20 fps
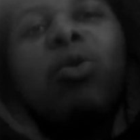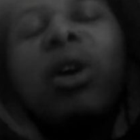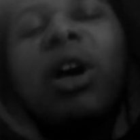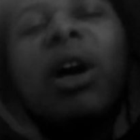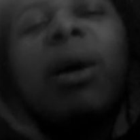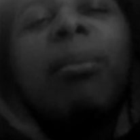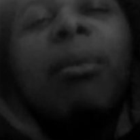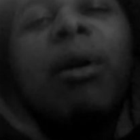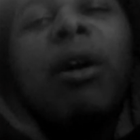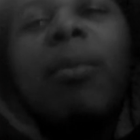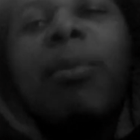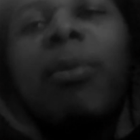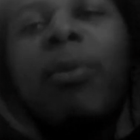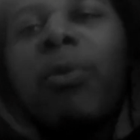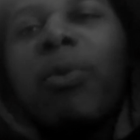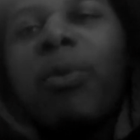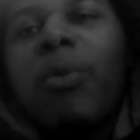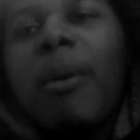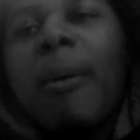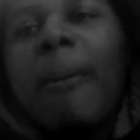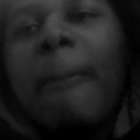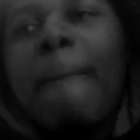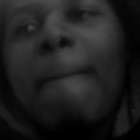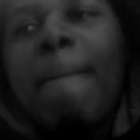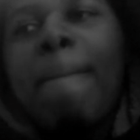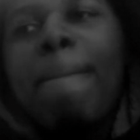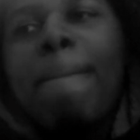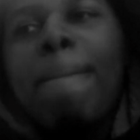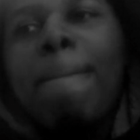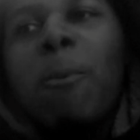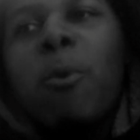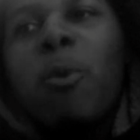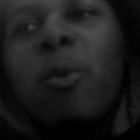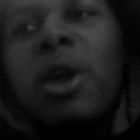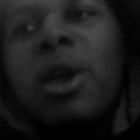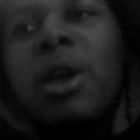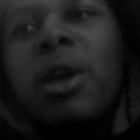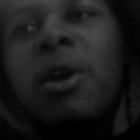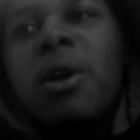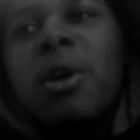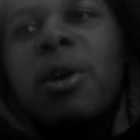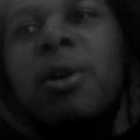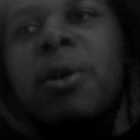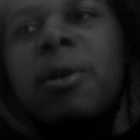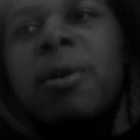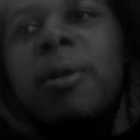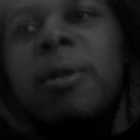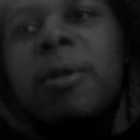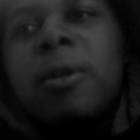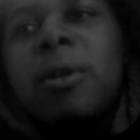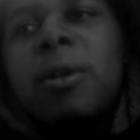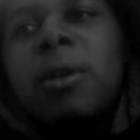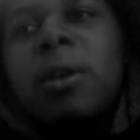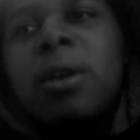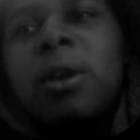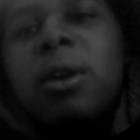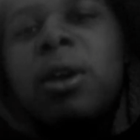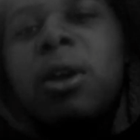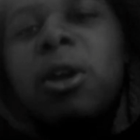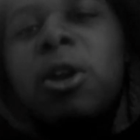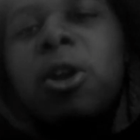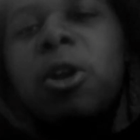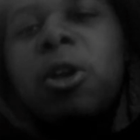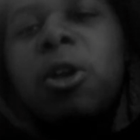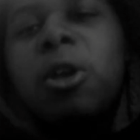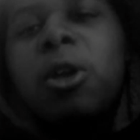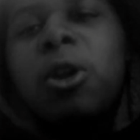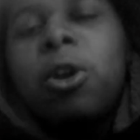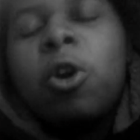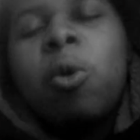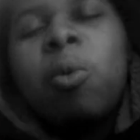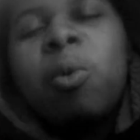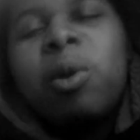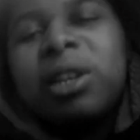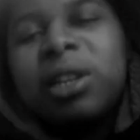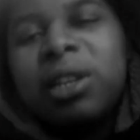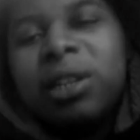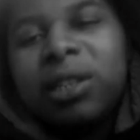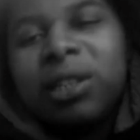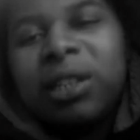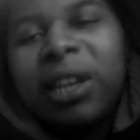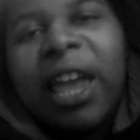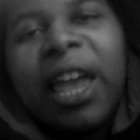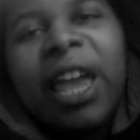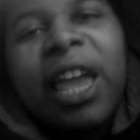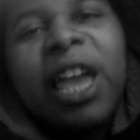You come up where no one is